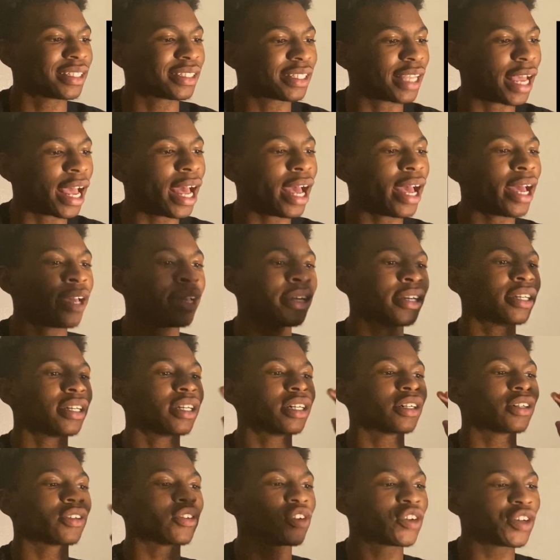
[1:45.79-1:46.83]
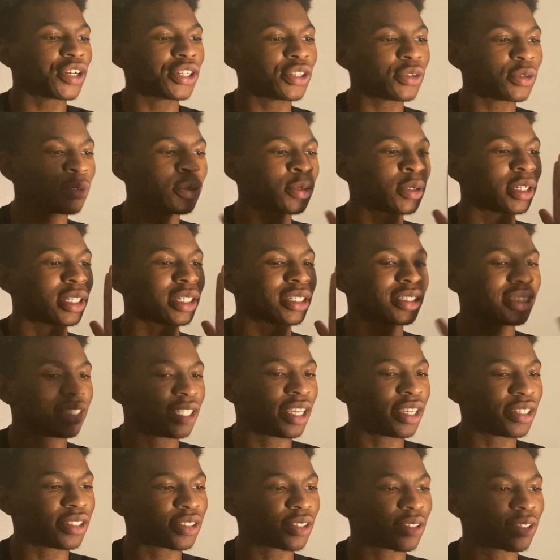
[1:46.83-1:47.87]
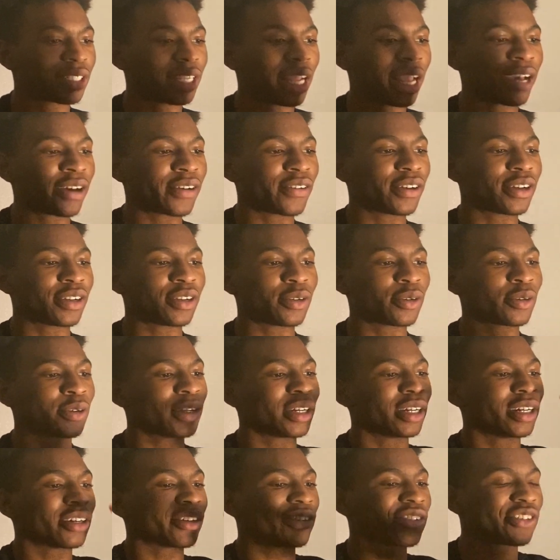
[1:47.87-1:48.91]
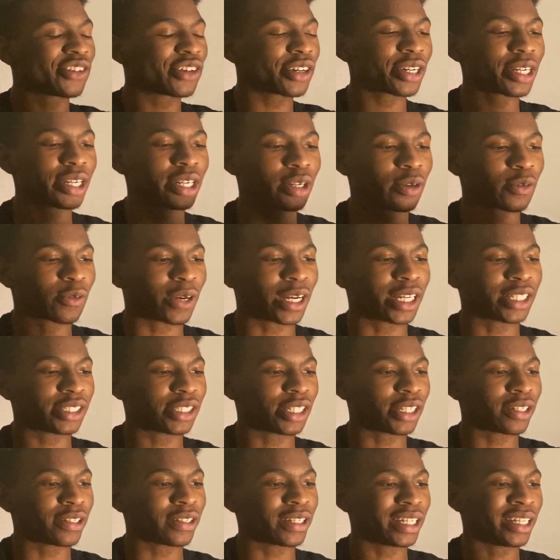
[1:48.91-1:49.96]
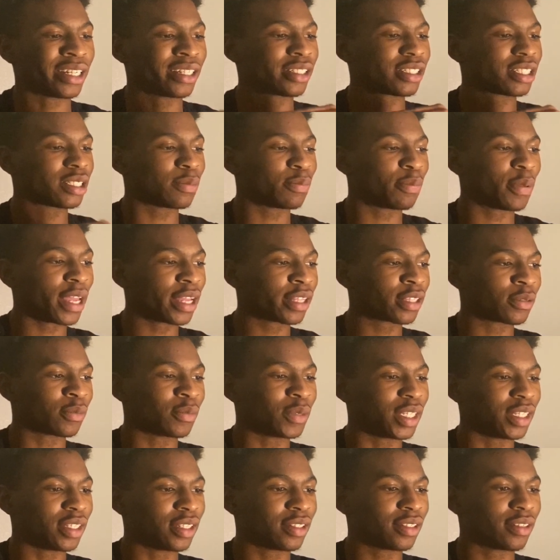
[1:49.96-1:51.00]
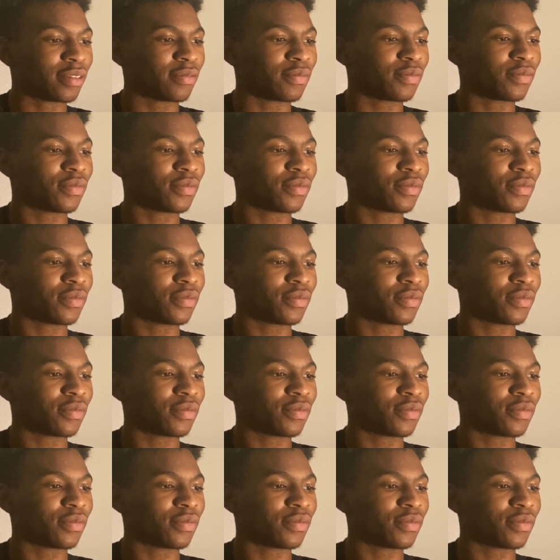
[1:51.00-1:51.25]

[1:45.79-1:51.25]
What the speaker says: that little teaser, that little lyric right there, and expect me